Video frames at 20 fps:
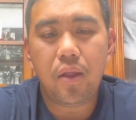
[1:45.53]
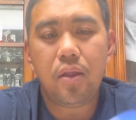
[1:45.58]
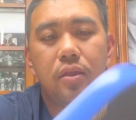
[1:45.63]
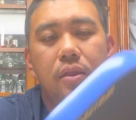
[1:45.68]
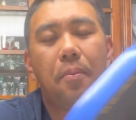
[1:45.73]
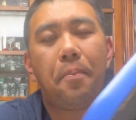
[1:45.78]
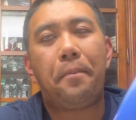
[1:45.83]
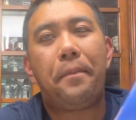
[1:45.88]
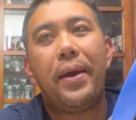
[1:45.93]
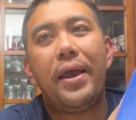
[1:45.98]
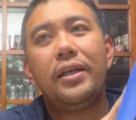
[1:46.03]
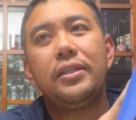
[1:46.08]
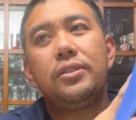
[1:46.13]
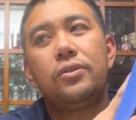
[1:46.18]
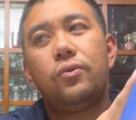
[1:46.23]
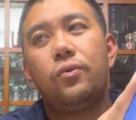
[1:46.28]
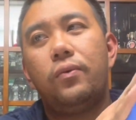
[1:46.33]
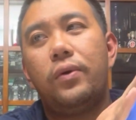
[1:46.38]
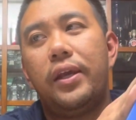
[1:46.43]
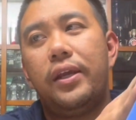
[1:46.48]
The best
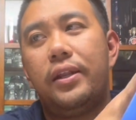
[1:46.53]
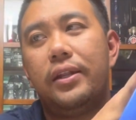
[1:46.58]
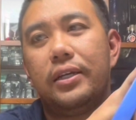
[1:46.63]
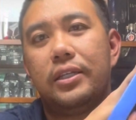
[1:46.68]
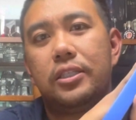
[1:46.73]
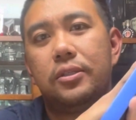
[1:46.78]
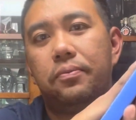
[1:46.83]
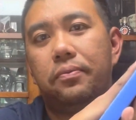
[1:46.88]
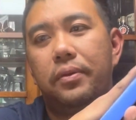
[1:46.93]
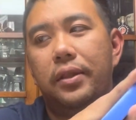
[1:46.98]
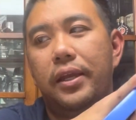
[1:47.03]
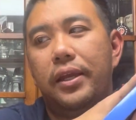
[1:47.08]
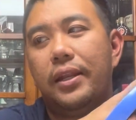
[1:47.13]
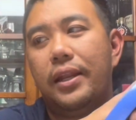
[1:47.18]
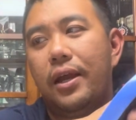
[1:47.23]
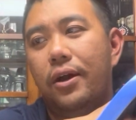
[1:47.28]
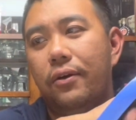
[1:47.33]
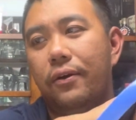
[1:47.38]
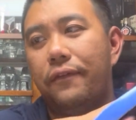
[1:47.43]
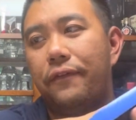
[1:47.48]
way to explain
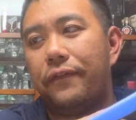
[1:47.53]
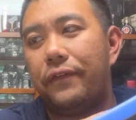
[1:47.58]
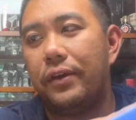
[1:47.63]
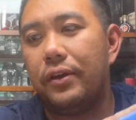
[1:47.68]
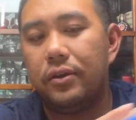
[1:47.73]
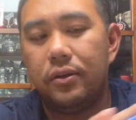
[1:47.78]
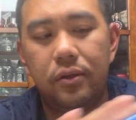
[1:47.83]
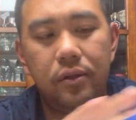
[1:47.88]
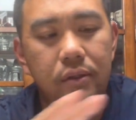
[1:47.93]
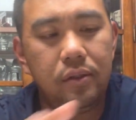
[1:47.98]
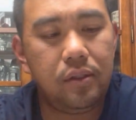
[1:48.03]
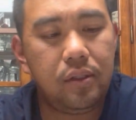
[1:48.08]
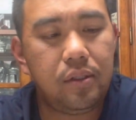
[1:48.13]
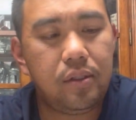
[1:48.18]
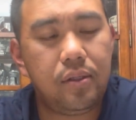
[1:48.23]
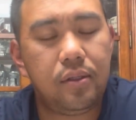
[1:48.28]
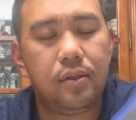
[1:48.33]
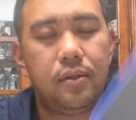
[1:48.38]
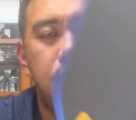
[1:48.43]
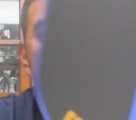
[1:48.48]
how it feels,
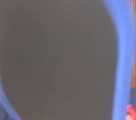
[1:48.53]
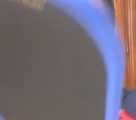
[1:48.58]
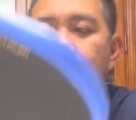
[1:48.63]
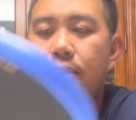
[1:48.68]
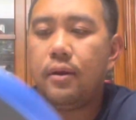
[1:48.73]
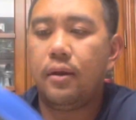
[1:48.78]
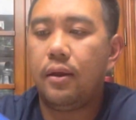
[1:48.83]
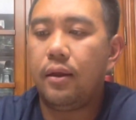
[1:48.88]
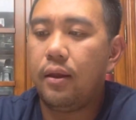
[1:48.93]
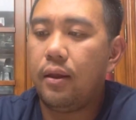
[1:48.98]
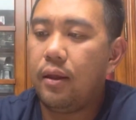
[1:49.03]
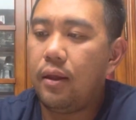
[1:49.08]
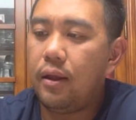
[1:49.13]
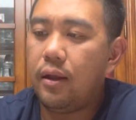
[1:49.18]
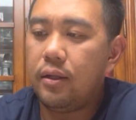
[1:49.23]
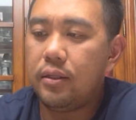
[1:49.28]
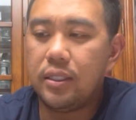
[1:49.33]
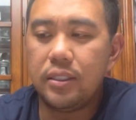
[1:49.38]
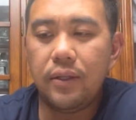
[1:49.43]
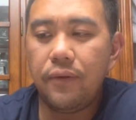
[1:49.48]

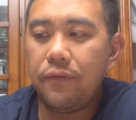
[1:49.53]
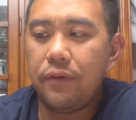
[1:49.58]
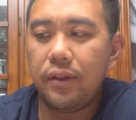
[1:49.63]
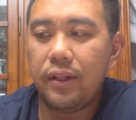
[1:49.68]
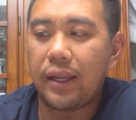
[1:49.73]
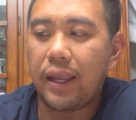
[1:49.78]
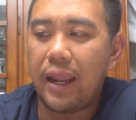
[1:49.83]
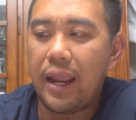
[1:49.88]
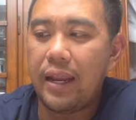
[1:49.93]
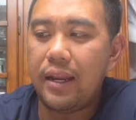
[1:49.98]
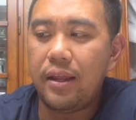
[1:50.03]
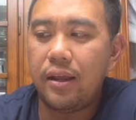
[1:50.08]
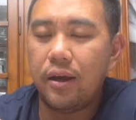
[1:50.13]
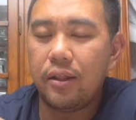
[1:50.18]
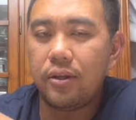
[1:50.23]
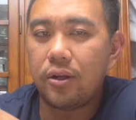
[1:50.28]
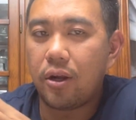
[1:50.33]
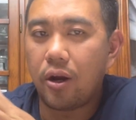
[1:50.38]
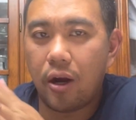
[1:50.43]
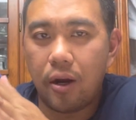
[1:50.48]
it doesn't feel like any
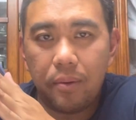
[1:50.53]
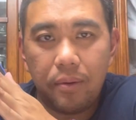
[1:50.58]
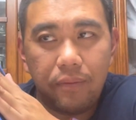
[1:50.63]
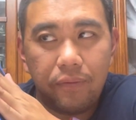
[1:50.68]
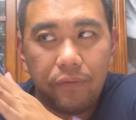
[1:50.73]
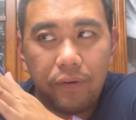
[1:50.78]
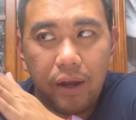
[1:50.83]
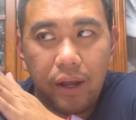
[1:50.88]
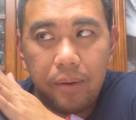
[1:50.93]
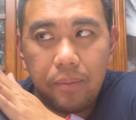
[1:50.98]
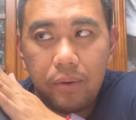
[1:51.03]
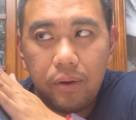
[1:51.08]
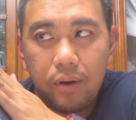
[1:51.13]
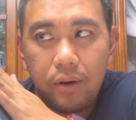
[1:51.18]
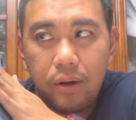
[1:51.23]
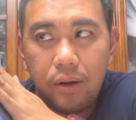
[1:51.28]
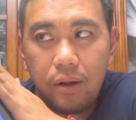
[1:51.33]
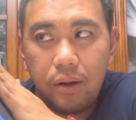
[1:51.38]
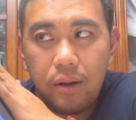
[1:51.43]
other carbon fiber.